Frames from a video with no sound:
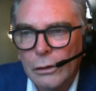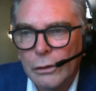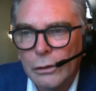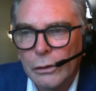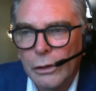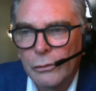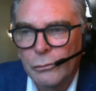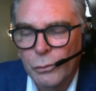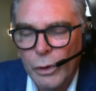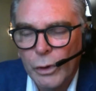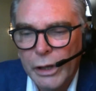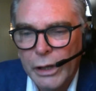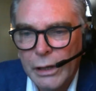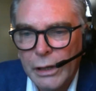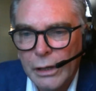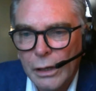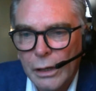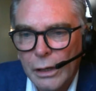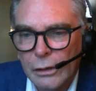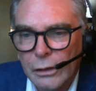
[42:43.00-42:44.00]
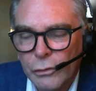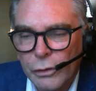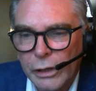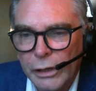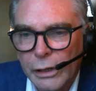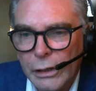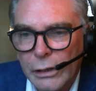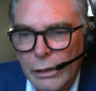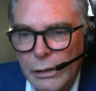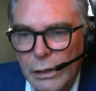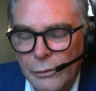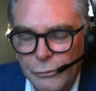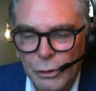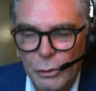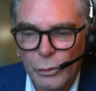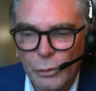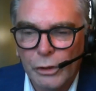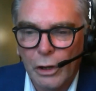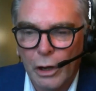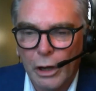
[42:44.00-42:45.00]
if
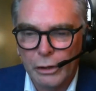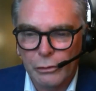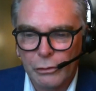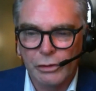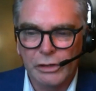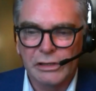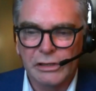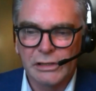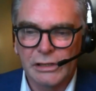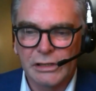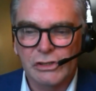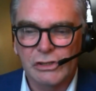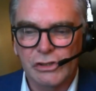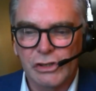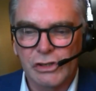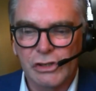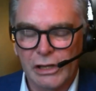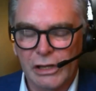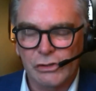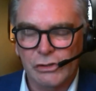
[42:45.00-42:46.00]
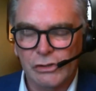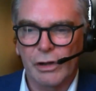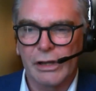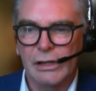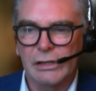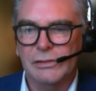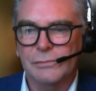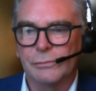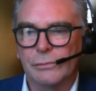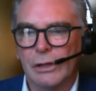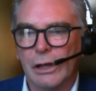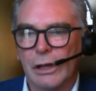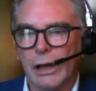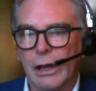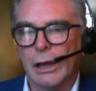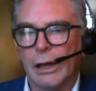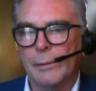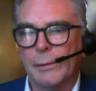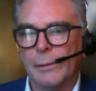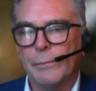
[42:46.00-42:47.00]
you and I agreed an exchange rate,
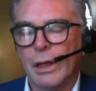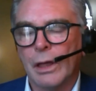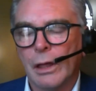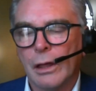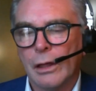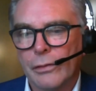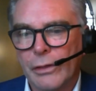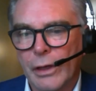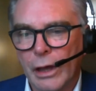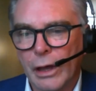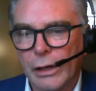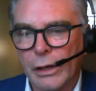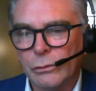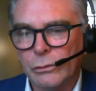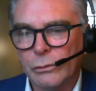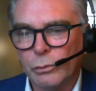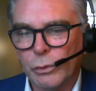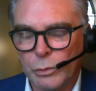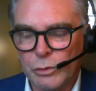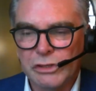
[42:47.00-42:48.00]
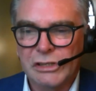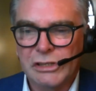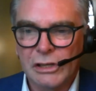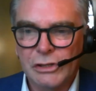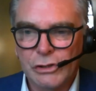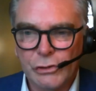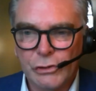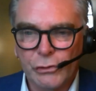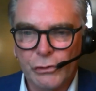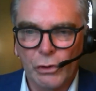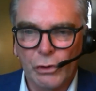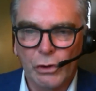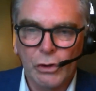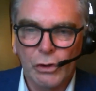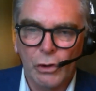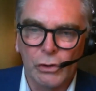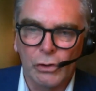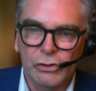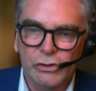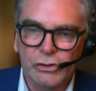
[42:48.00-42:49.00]
then we would send you through a
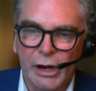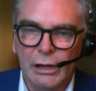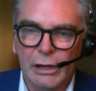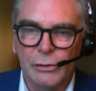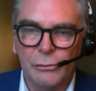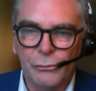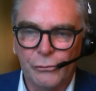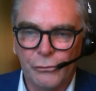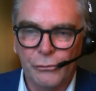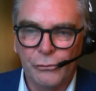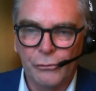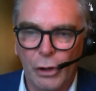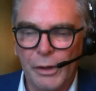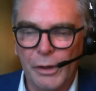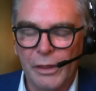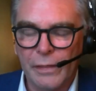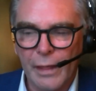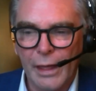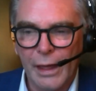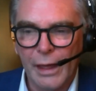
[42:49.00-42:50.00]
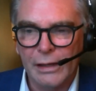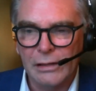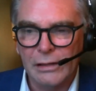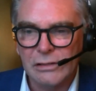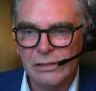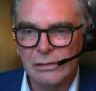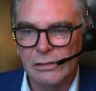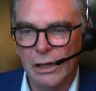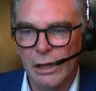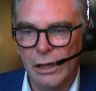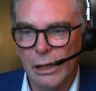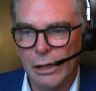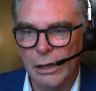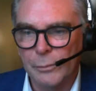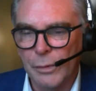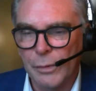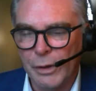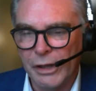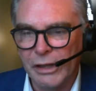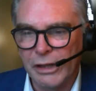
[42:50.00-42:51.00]
contract confirming that
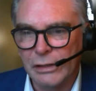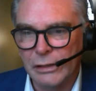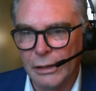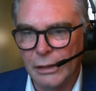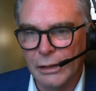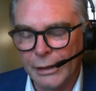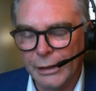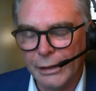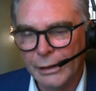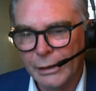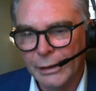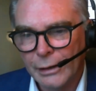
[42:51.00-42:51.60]
immediately.